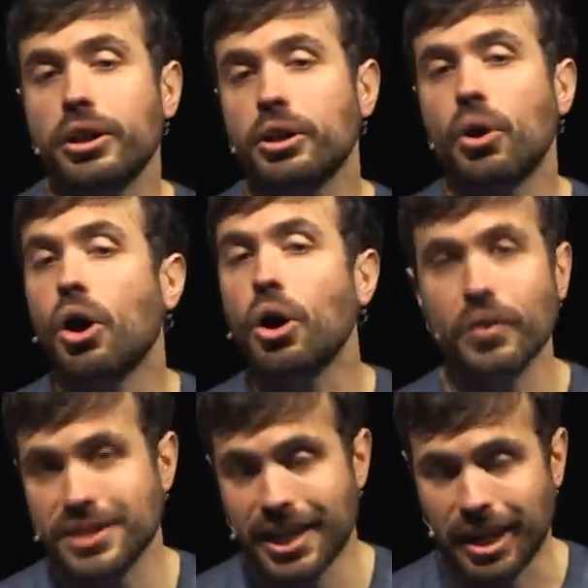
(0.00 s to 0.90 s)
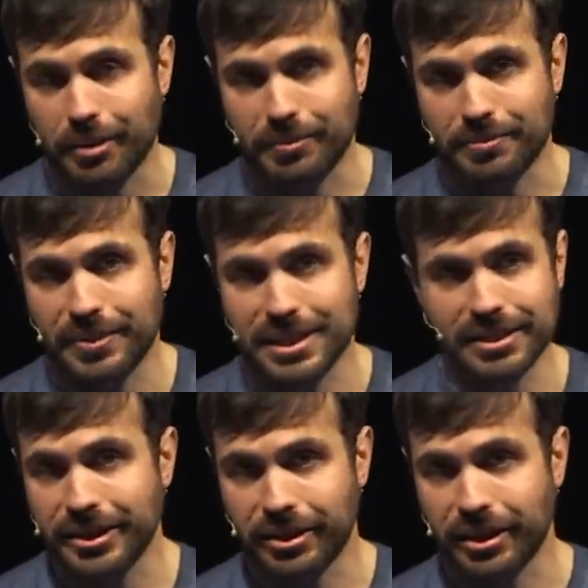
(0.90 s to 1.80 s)
to know all the time as a
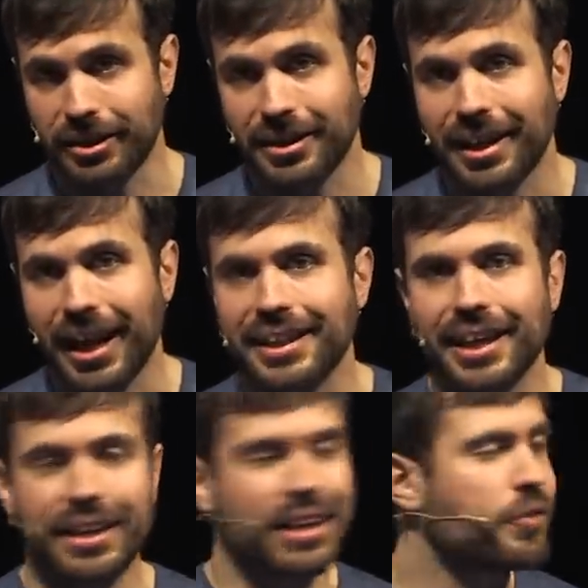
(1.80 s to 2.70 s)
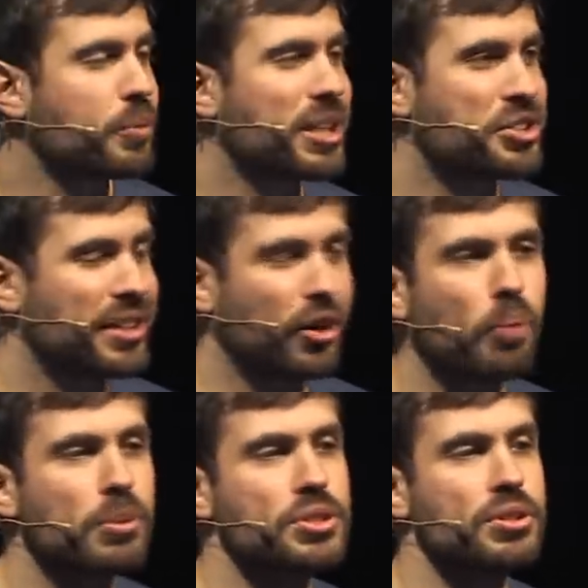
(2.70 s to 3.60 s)
leader, and yet information that
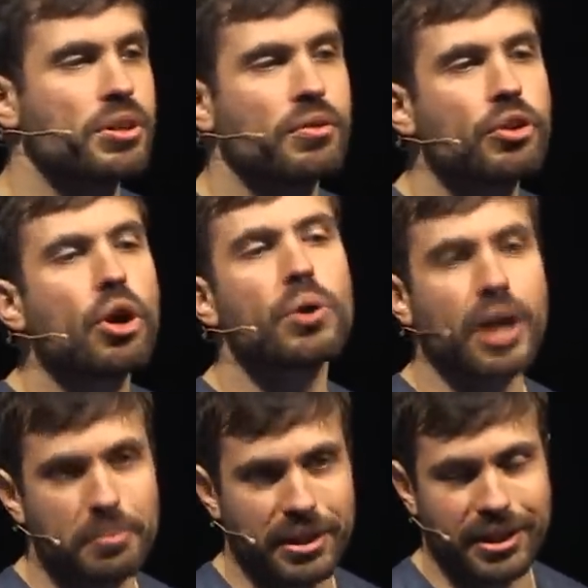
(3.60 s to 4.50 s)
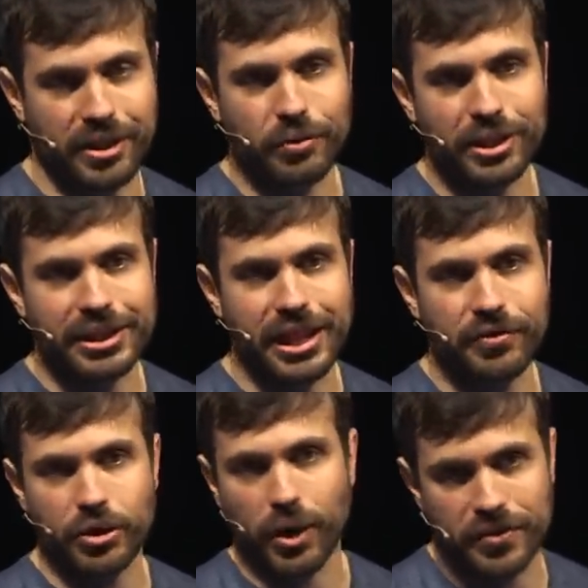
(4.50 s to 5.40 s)
almost no company can really give
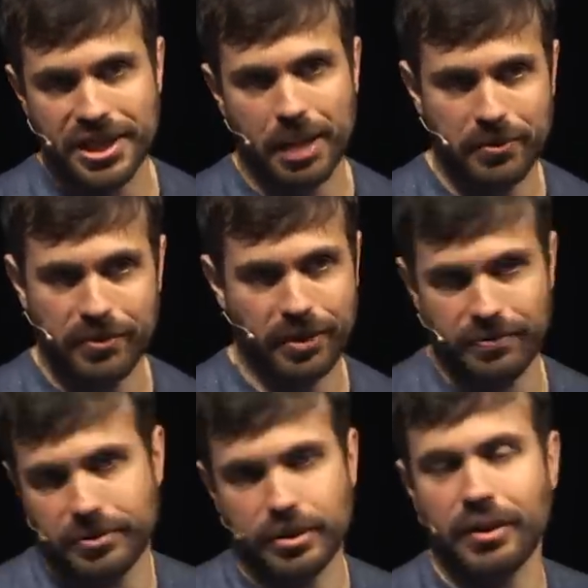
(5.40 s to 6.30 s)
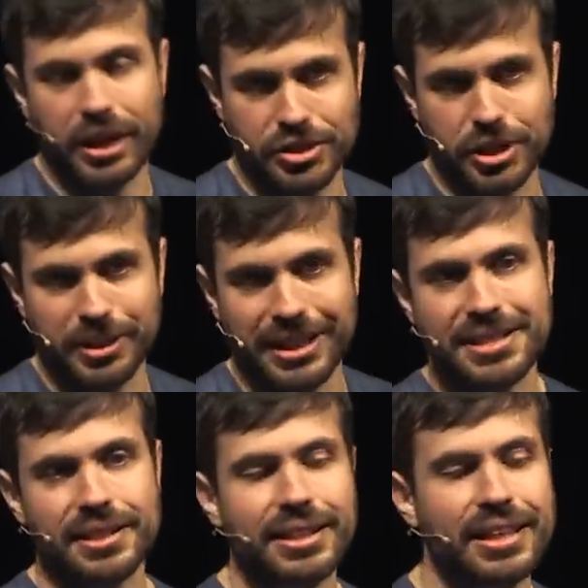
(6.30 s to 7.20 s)
you off the top of, of extremely
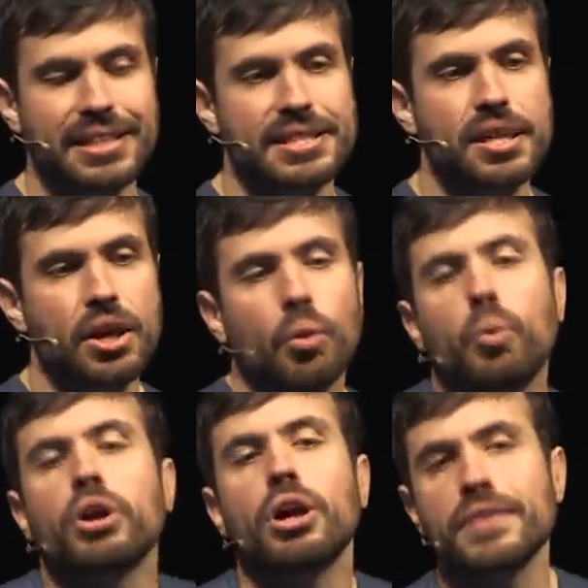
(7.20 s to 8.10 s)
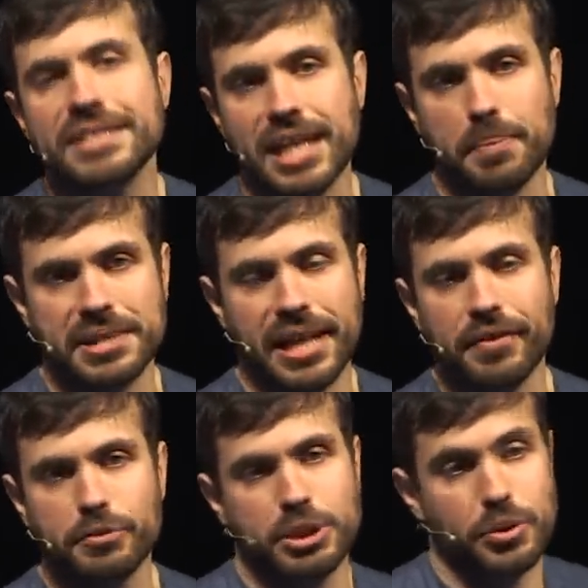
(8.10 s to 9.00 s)
easily is what are all the steps
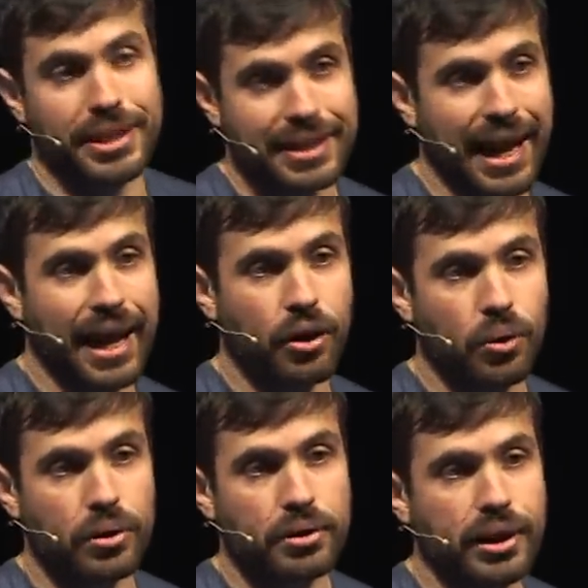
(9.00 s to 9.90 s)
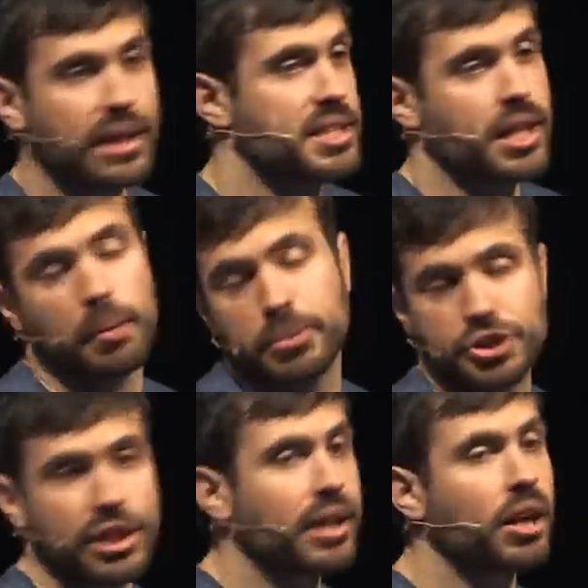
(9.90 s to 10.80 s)
left between now and us
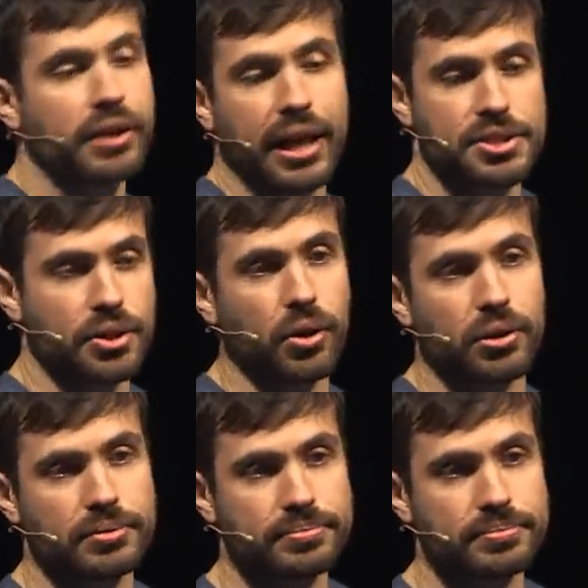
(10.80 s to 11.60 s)
accomplishing our next goal?